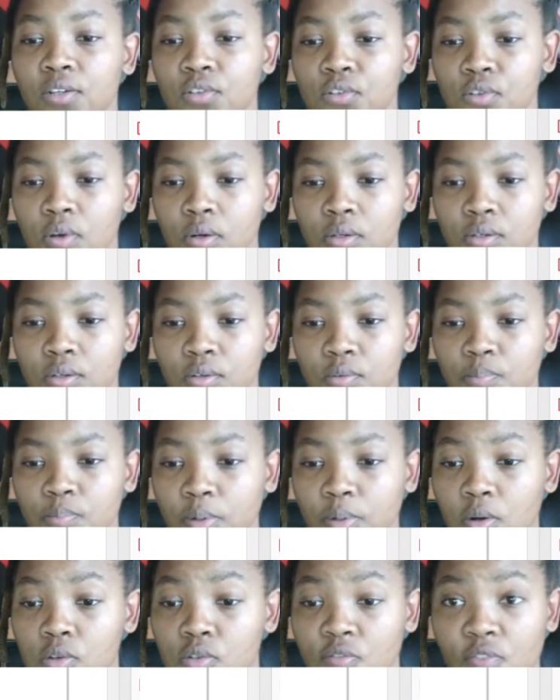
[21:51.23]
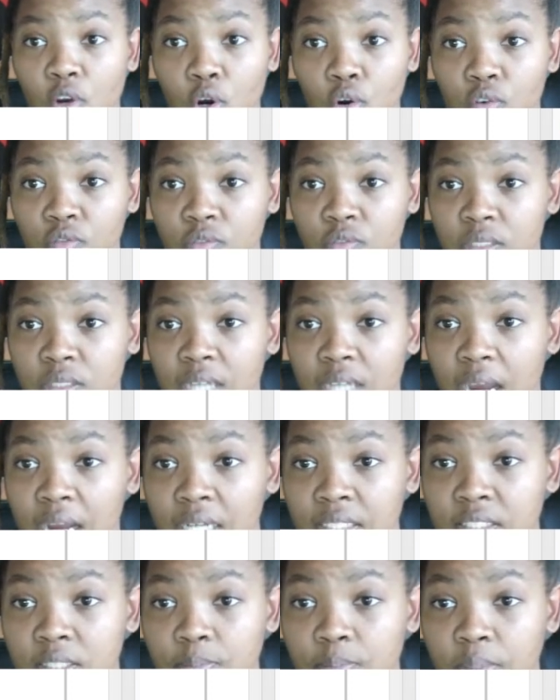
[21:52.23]
So, because of COVID, I
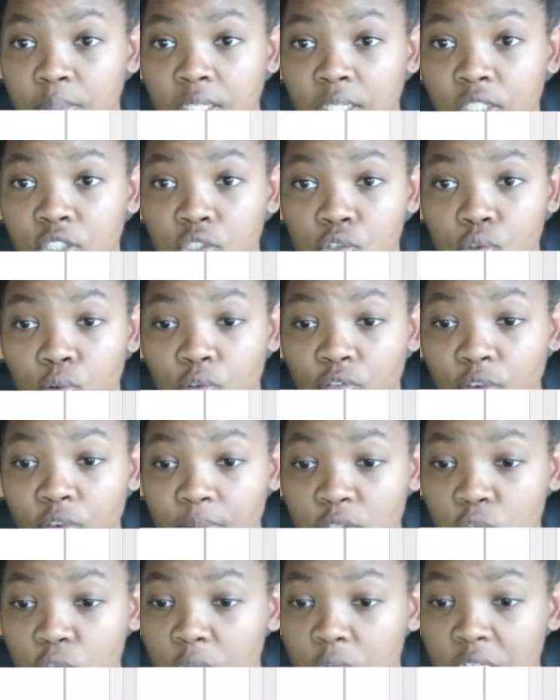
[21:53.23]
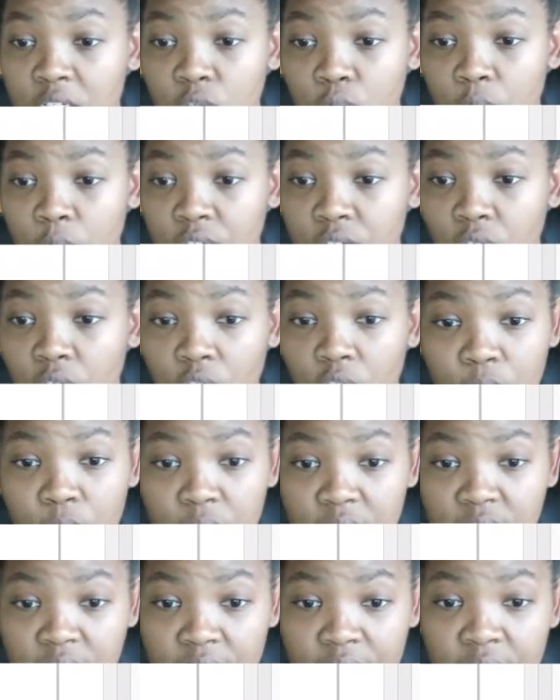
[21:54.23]
typically just look from the 2020
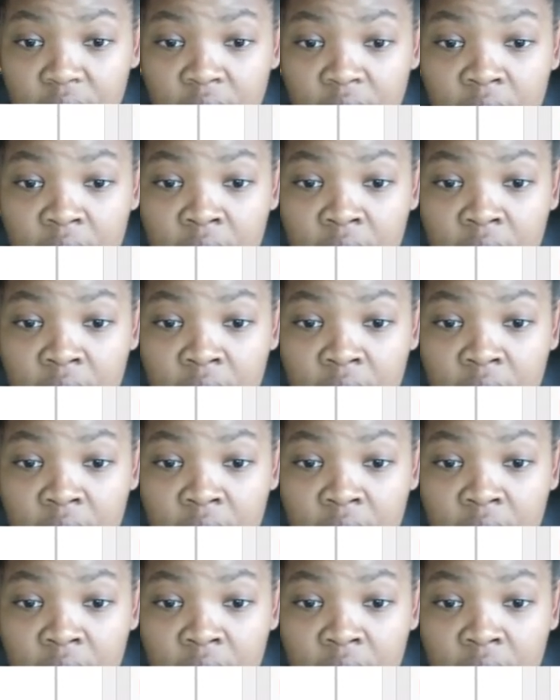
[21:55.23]
onwards, hey?